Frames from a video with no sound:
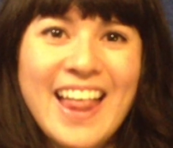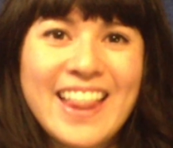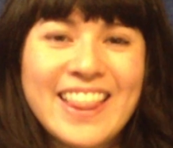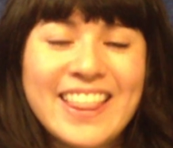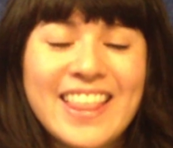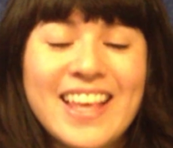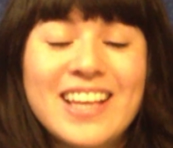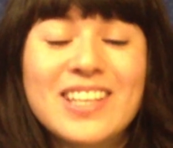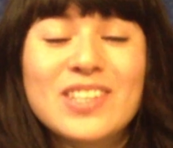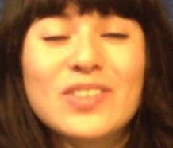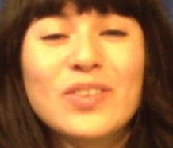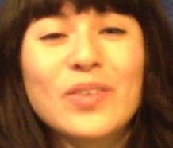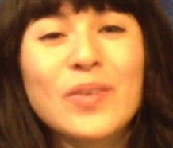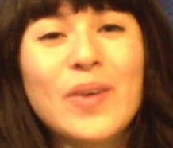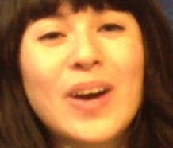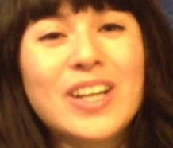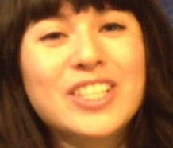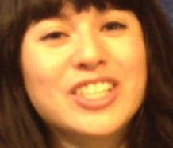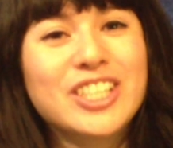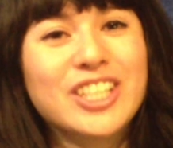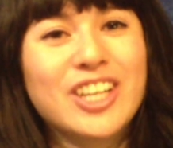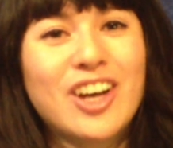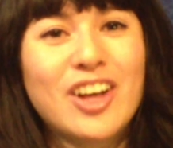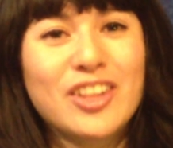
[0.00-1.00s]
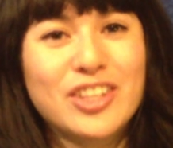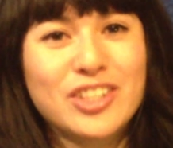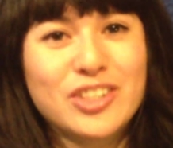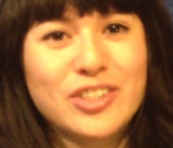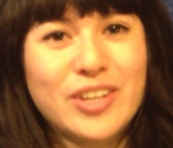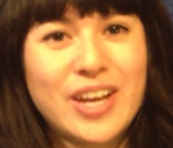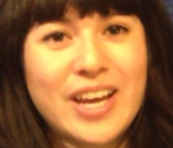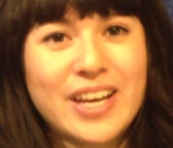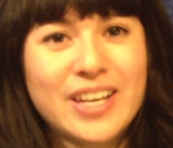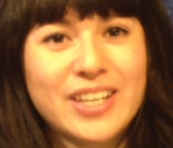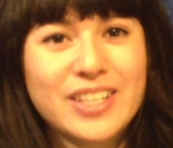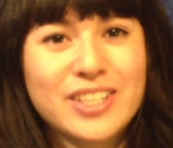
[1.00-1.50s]
Thanks for watching All the
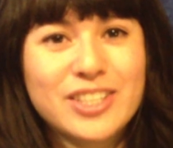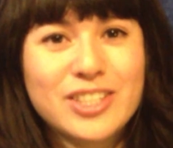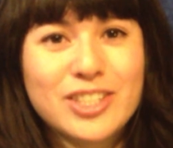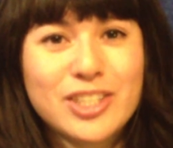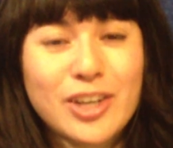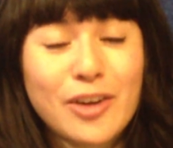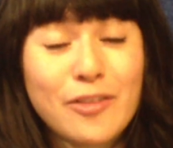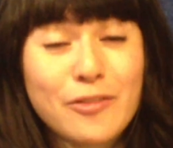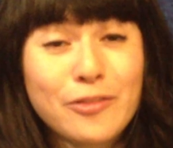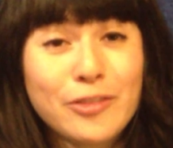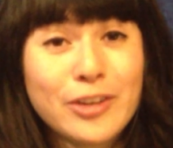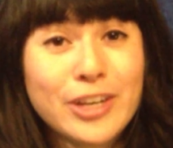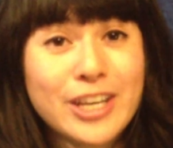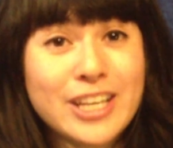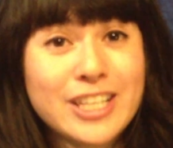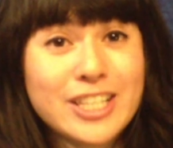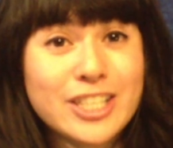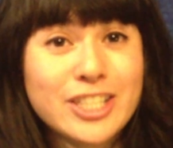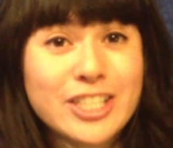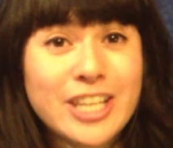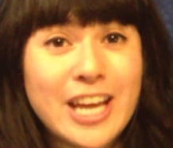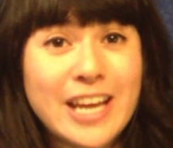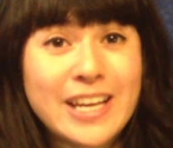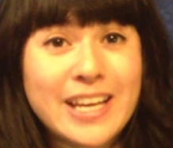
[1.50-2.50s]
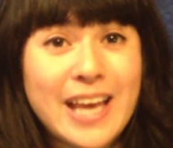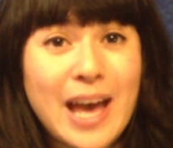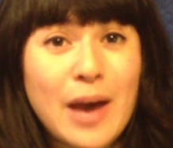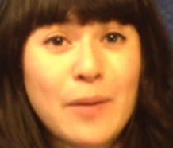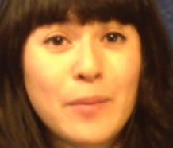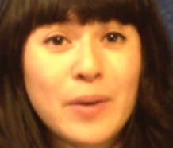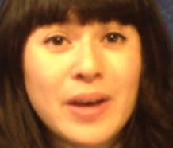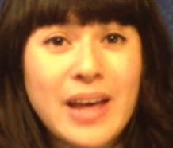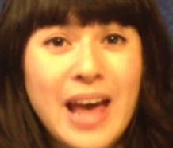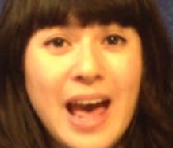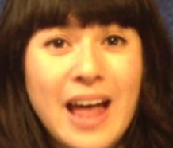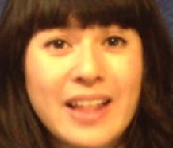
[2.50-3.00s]
Trek. Don't forget to check
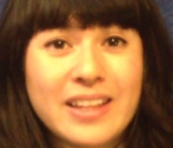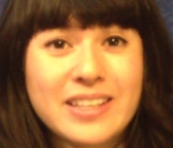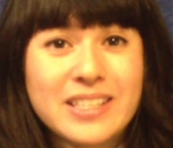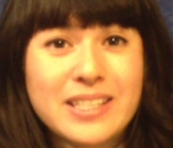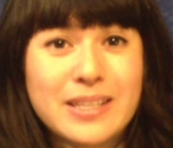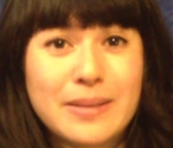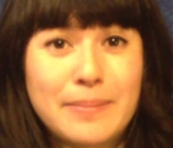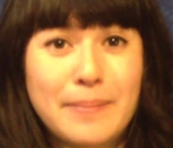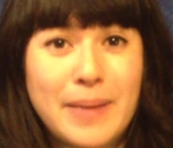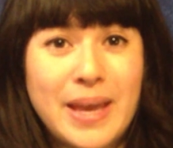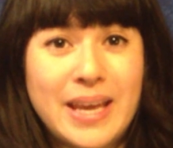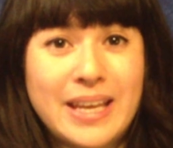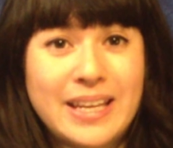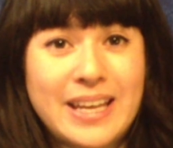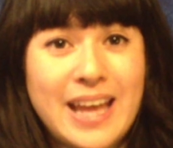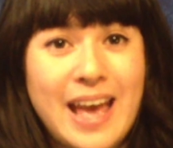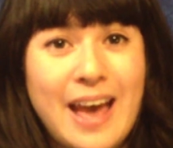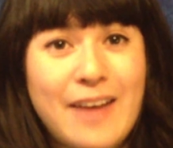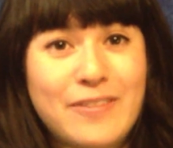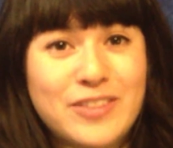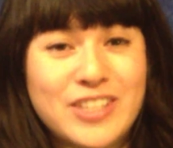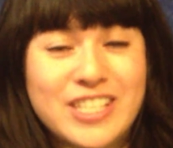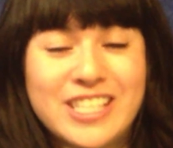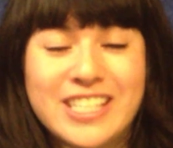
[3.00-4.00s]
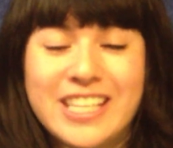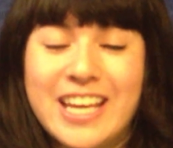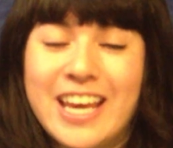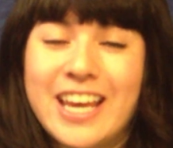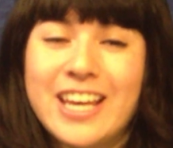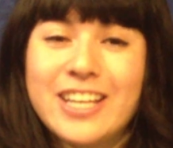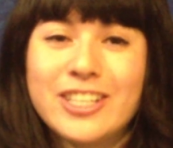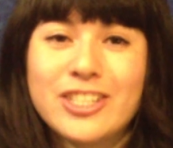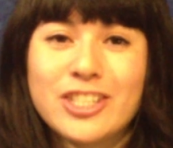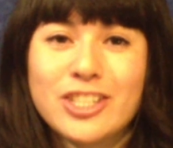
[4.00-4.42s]
out what Alice and Megan have to say.